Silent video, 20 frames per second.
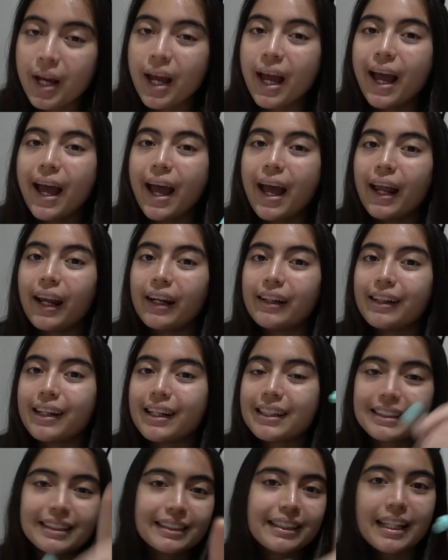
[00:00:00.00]
And
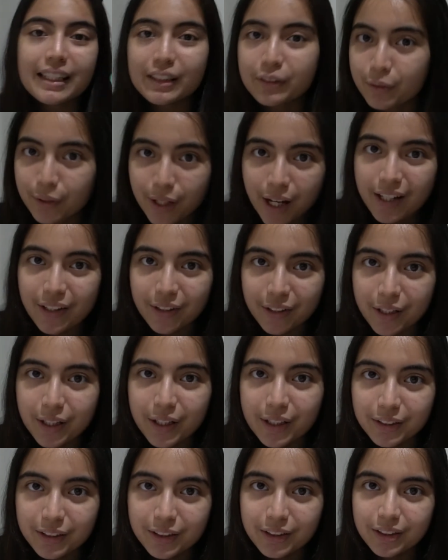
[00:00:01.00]
let's say it together,
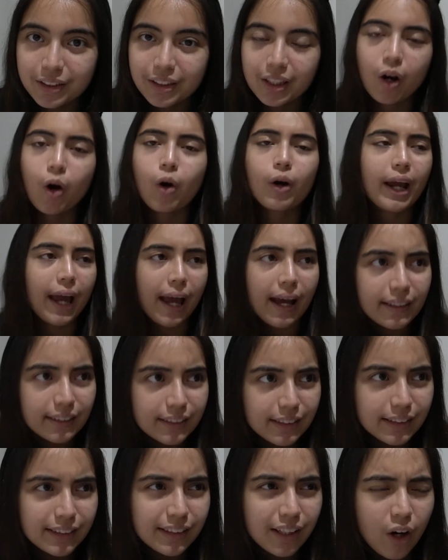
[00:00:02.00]
kids or
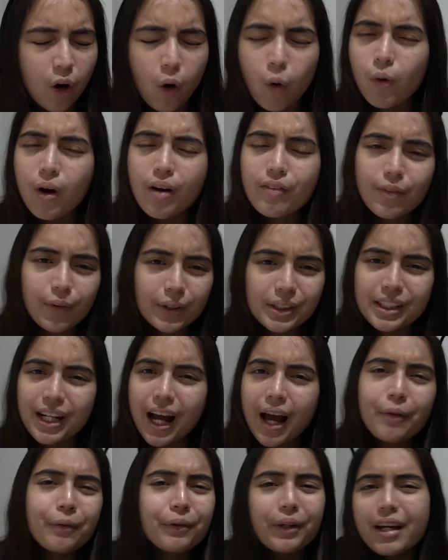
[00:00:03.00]
cats or whoever watching.
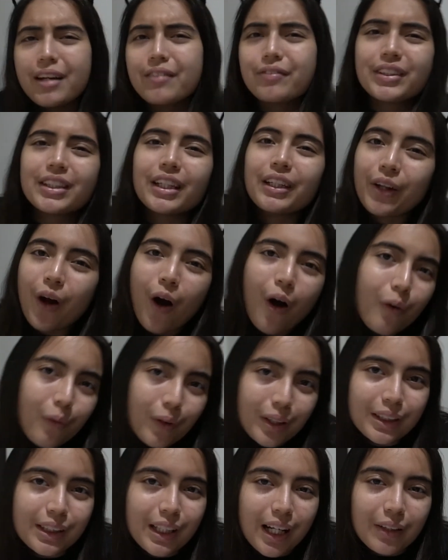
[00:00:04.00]
I don't care if it's a dog
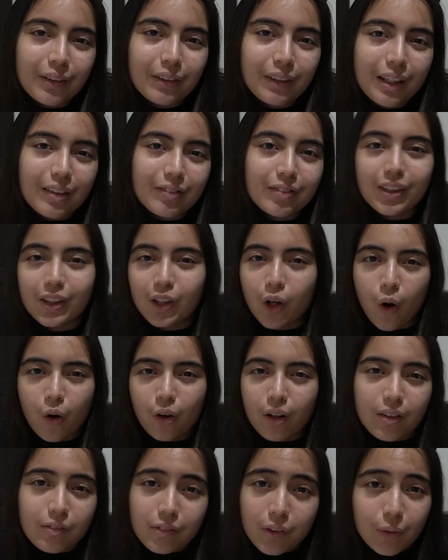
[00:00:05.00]
watching, I don't care if it's a
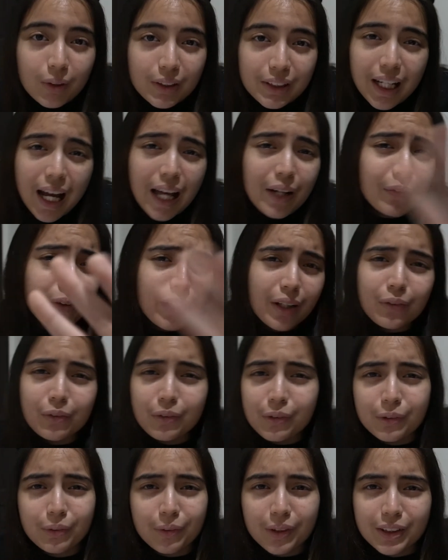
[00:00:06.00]
dog lover watching, I don't care
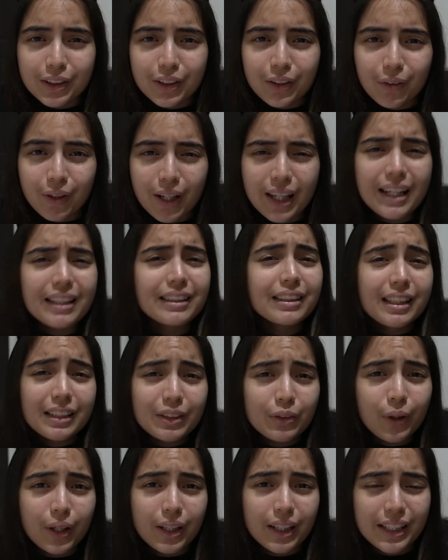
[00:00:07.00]
who's watching, okay? Let's say it
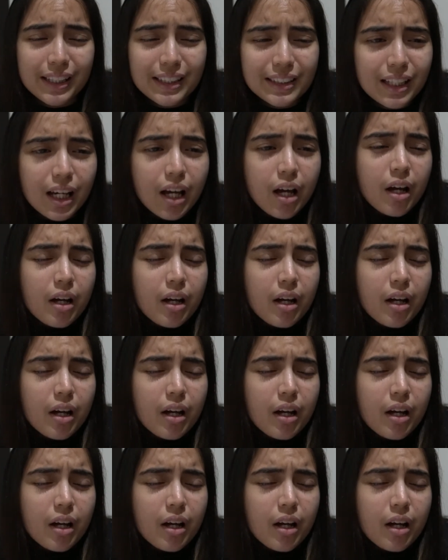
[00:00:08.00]
together, kids.